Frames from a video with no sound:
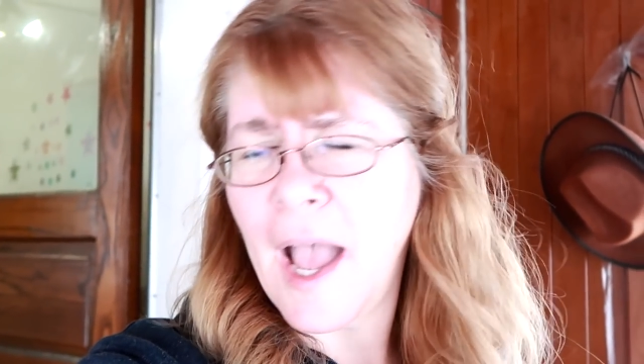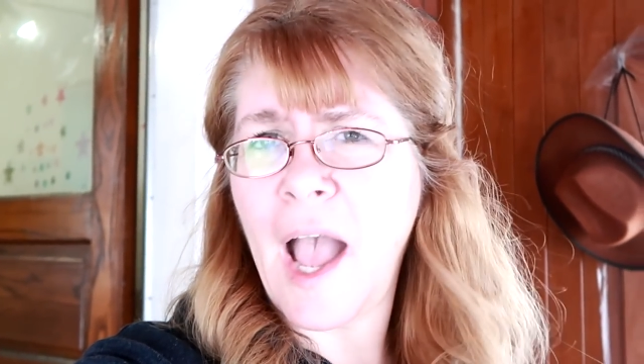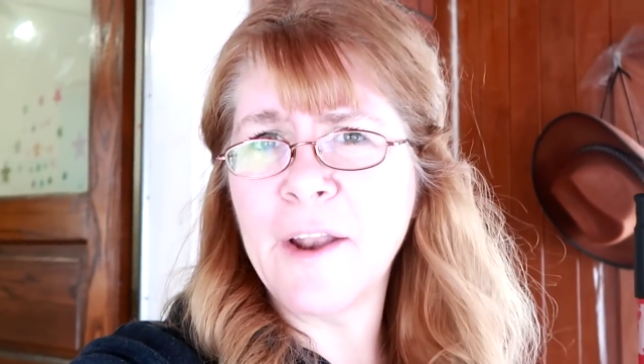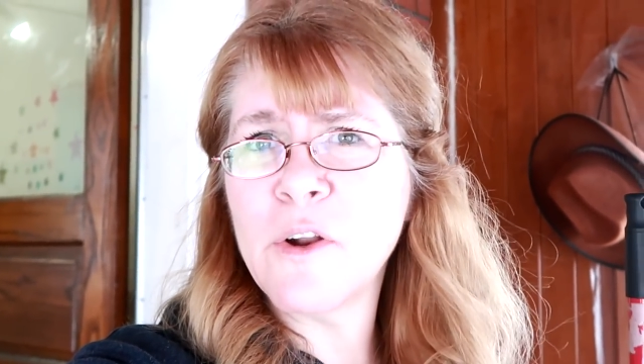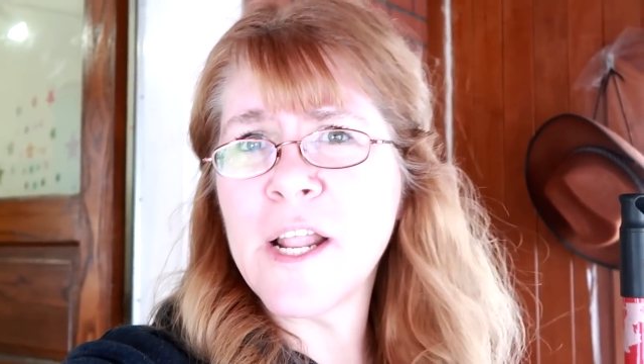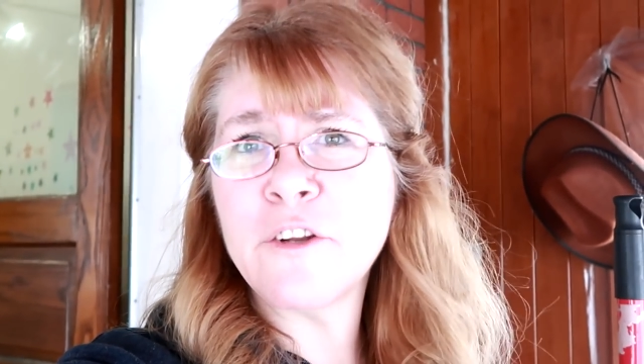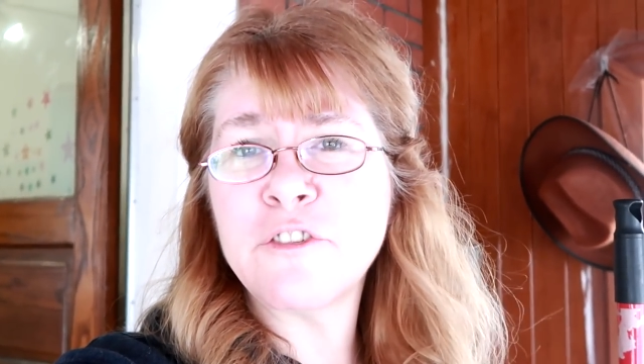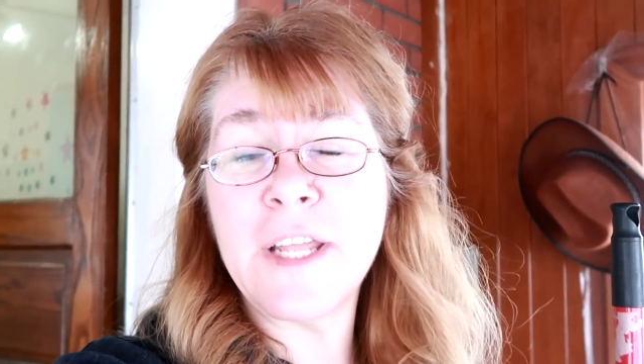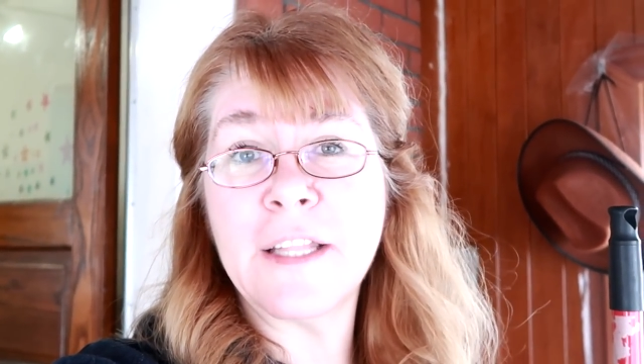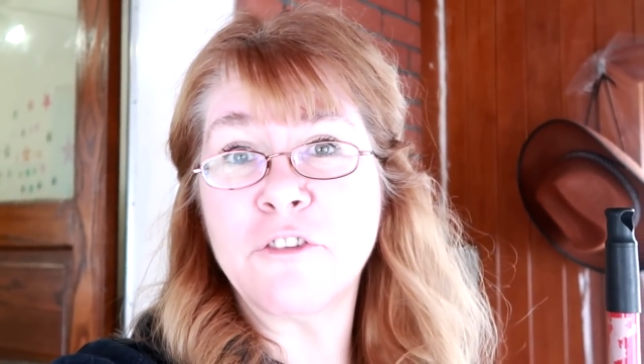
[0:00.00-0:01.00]
I, I
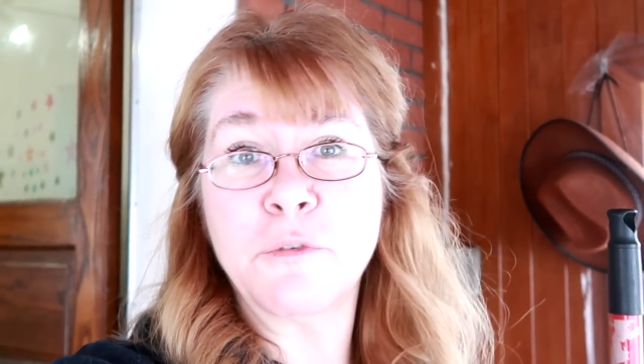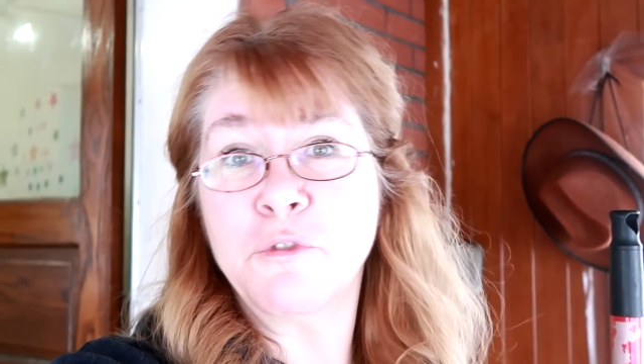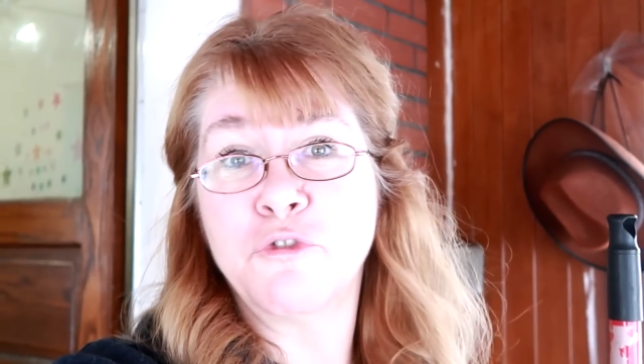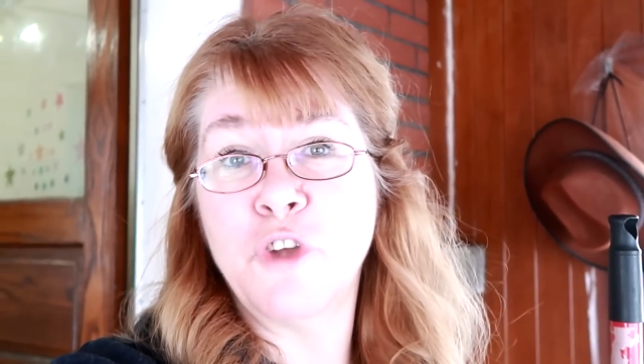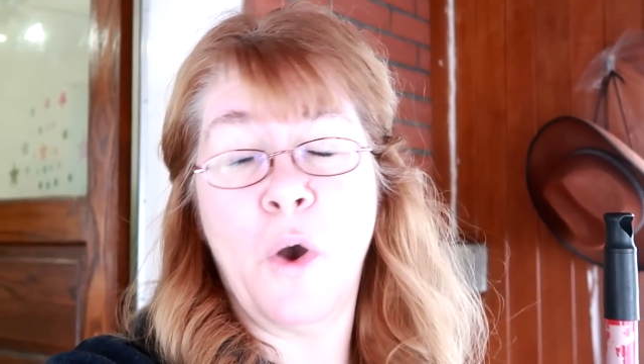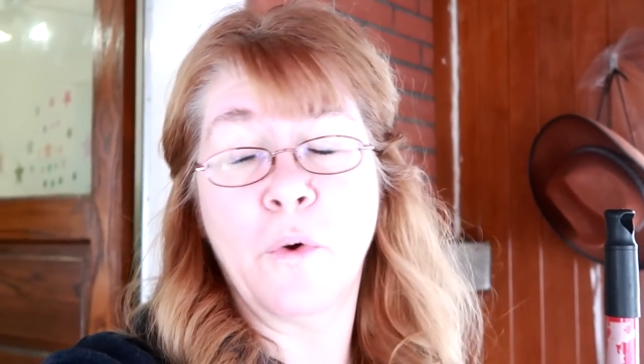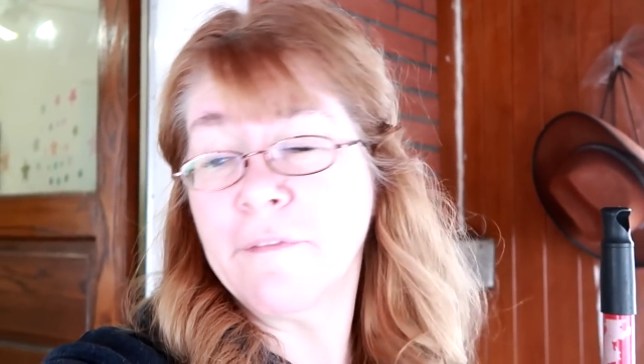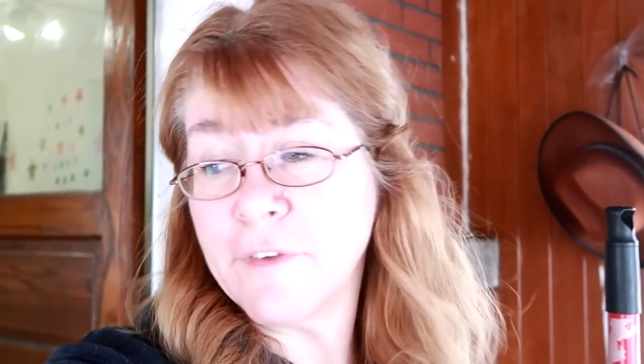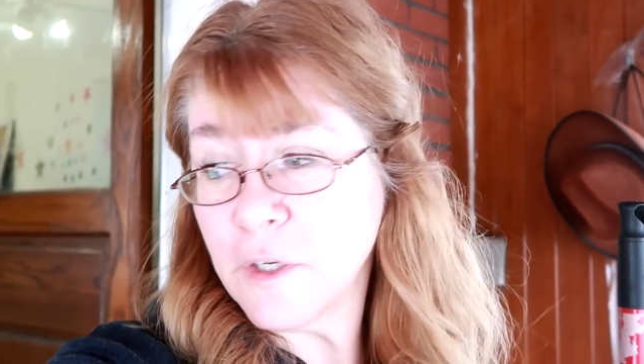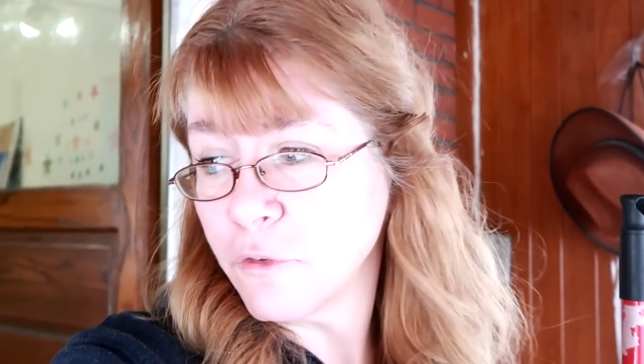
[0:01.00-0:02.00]
don't understand this. She was so
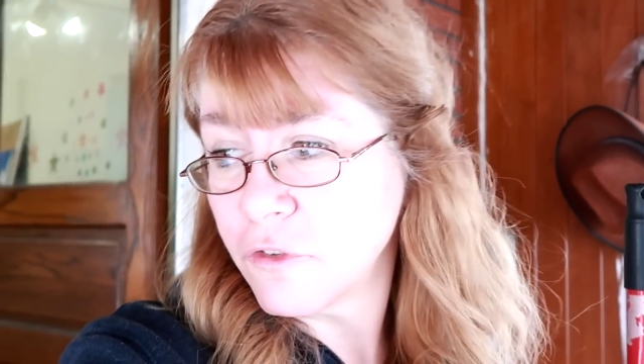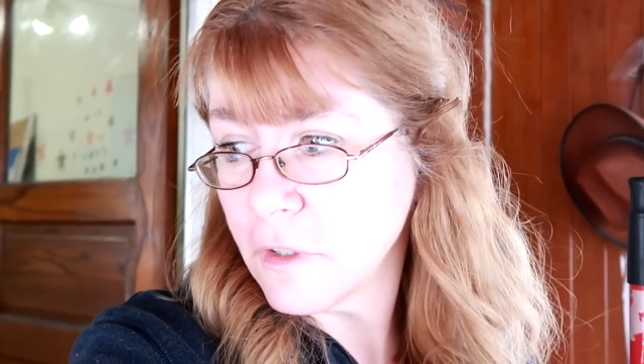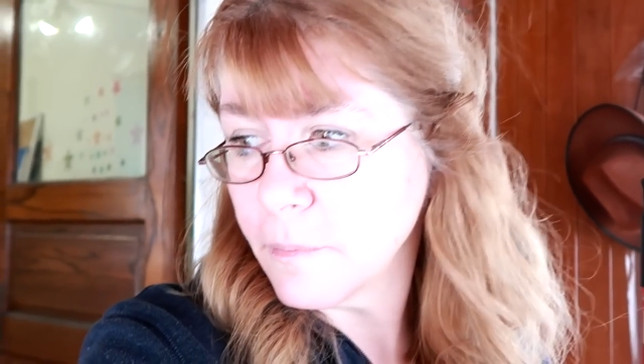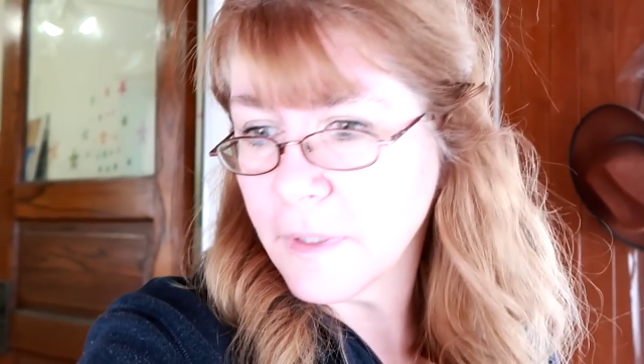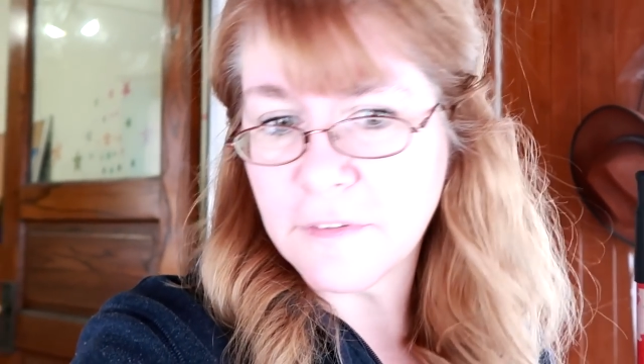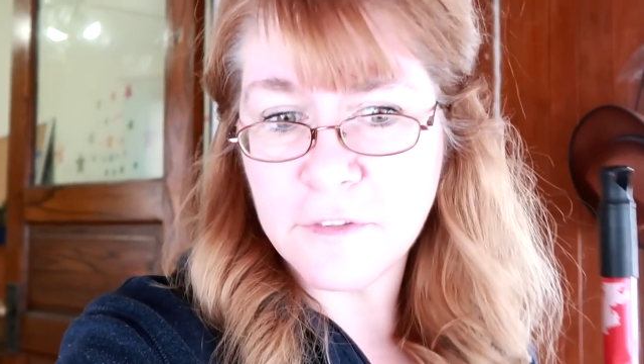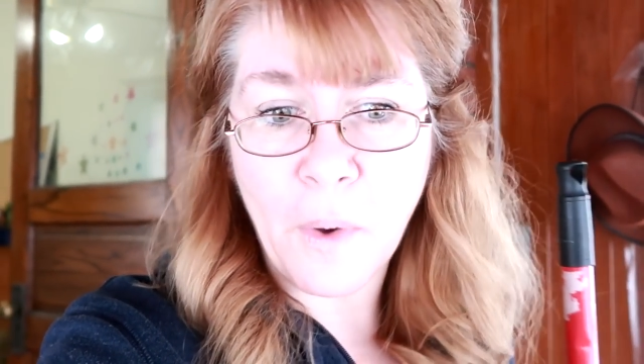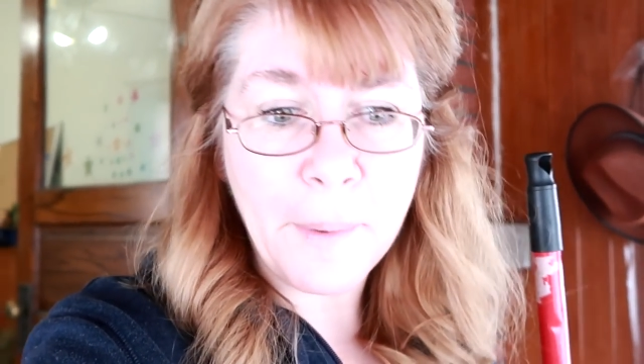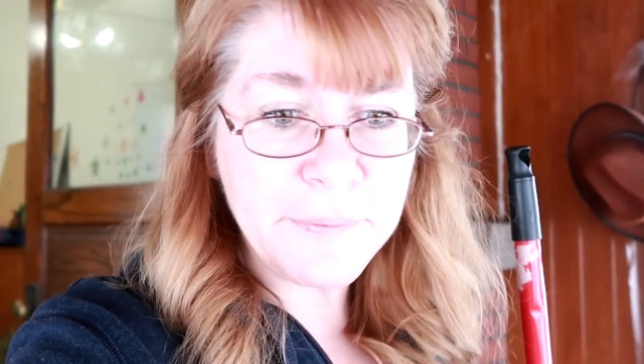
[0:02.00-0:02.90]
confused. She was so